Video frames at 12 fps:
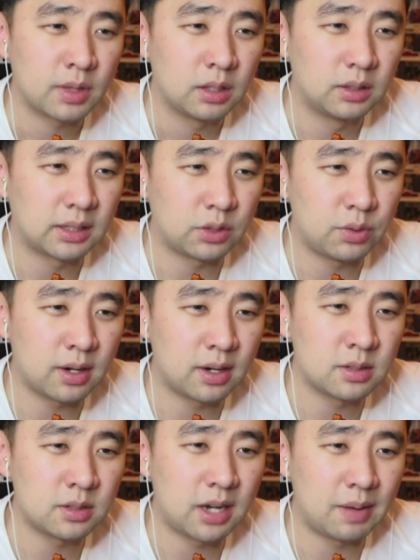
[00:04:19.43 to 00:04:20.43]
Look at 3 cards
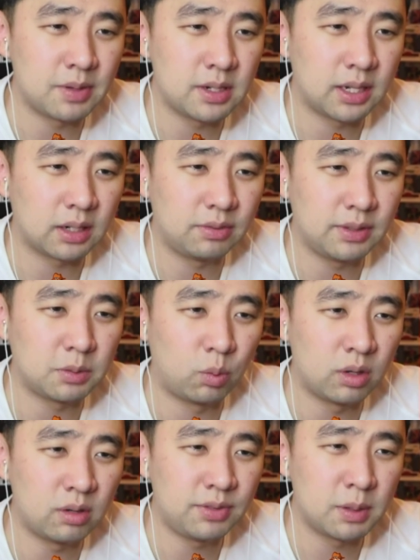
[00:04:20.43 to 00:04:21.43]
on the top of your deck, reveal to
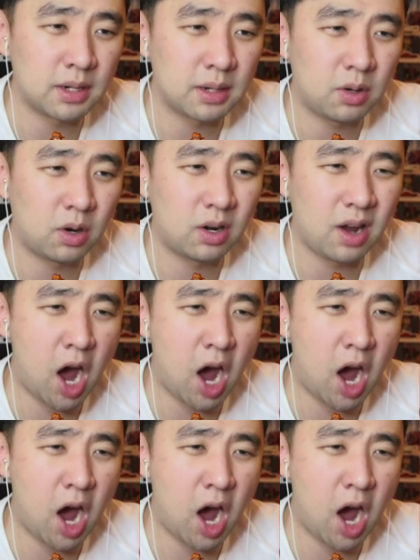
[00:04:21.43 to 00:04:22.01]
1 film type card